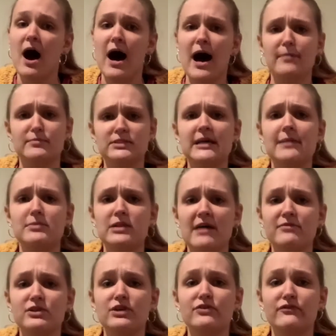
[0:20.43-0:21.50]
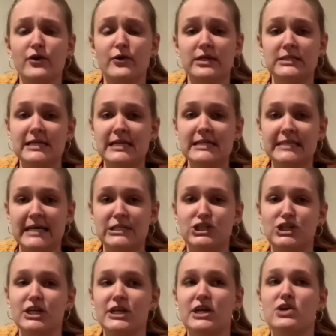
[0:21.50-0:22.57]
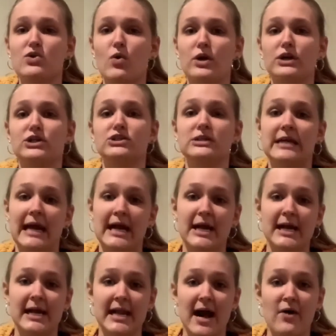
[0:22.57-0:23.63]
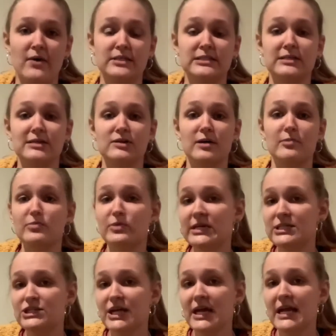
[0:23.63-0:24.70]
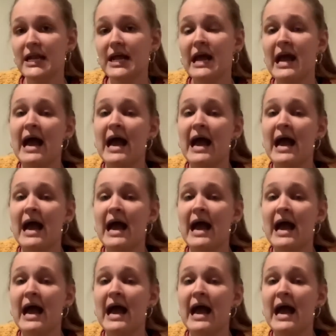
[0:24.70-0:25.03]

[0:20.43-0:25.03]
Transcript: some level of focus and attention in order to carry it out until completion,